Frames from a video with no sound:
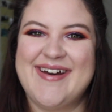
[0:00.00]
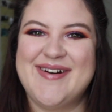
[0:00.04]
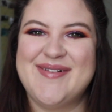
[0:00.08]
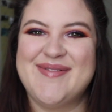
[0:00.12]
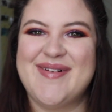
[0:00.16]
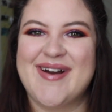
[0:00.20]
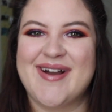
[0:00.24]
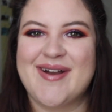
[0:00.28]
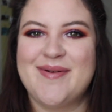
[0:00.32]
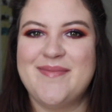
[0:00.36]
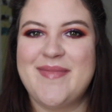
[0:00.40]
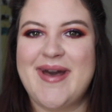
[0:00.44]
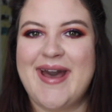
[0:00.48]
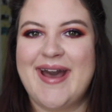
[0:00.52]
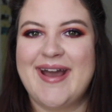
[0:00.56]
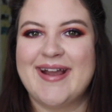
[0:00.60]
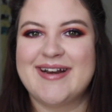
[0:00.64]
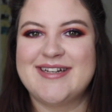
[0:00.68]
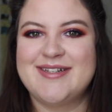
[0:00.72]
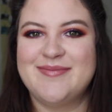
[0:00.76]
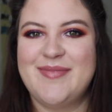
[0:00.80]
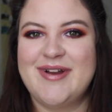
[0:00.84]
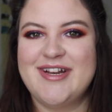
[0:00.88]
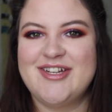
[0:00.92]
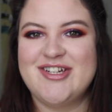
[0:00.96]
y'all, welcome
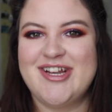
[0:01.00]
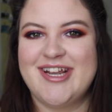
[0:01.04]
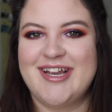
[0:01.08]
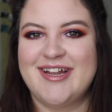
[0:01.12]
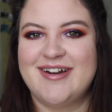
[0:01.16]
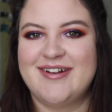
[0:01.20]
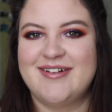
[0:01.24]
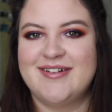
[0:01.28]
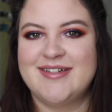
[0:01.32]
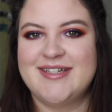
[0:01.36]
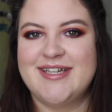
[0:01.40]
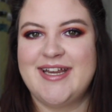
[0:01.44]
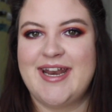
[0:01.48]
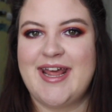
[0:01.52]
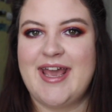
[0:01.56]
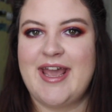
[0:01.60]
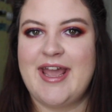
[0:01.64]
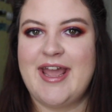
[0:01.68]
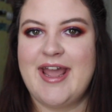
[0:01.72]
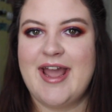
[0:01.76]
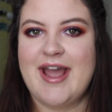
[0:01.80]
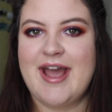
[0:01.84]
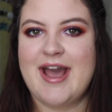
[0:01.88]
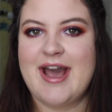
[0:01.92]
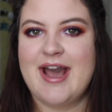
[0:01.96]
back to my channel.
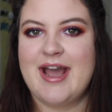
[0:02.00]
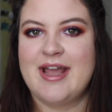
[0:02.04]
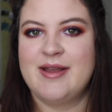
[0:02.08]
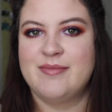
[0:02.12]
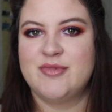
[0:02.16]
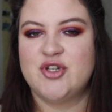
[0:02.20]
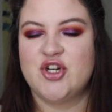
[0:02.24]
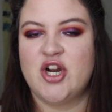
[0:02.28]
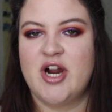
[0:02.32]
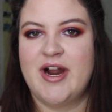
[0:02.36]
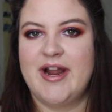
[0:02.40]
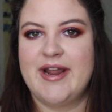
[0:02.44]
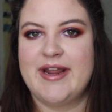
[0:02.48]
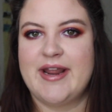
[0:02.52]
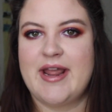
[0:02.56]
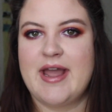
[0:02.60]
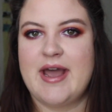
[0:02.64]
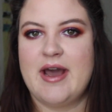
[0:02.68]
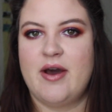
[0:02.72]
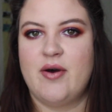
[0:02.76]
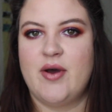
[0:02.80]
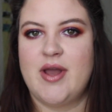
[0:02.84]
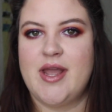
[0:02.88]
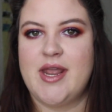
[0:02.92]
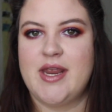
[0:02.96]
Today I am trying
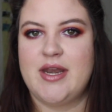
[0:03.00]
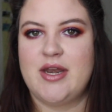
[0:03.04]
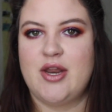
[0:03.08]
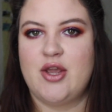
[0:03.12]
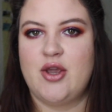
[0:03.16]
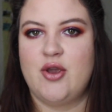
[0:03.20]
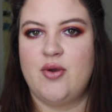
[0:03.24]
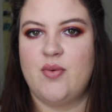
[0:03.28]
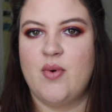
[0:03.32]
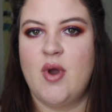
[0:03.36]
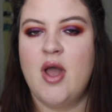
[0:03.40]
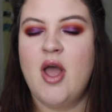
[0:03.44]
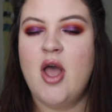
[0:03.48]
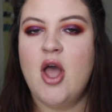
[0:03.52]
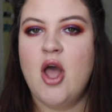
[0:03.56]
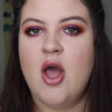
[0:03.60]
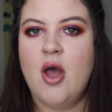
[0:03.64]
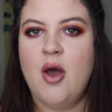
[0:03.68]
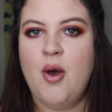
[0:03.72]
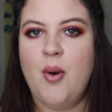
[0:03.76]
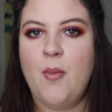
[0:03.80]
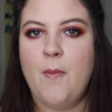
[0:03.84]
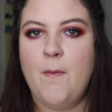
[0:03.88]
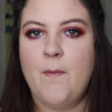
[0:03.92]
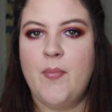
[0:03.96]
out a new
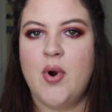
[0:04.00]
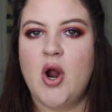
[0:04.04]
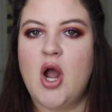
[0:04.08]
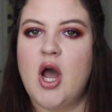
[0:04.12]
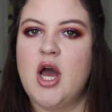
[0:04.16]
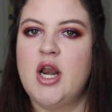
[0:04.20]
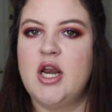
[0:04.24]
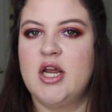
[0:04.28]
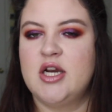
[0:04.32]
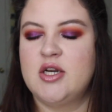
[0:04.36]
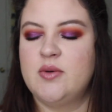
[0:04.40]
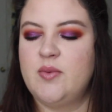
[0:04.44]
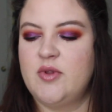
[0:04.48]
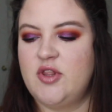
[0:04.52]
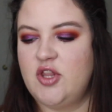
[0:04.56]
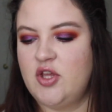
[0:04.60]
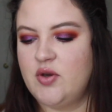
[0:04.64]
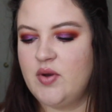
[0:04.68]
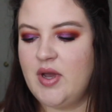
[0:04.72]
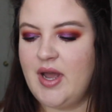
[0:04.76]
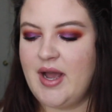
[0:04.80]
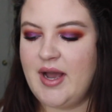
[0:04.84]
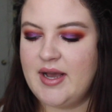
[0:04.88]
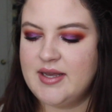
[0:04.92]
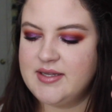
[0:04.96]
product with
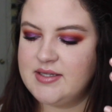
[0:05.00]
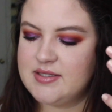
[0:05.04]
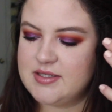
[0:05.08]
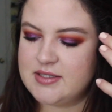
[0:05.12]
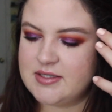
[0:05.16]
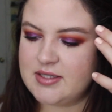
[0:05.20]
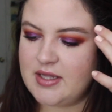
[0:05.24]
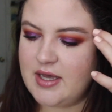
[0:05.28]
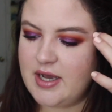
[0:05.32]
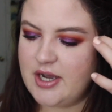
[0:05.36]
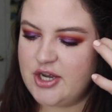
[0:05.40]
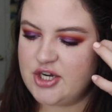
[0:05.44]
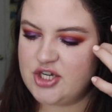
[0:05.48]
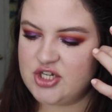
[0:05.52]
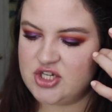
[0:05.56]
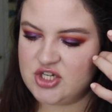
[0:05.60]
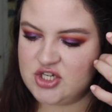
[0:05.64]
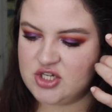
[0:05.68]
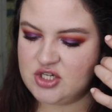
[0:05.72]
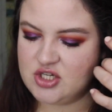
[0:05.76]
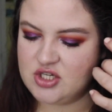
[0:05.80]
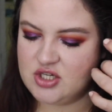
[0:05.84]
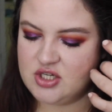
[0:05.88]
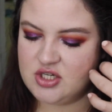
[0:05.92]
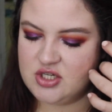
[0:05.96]
you guys
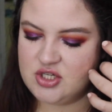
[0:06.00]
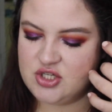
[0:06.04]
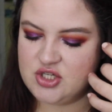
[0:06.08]
slash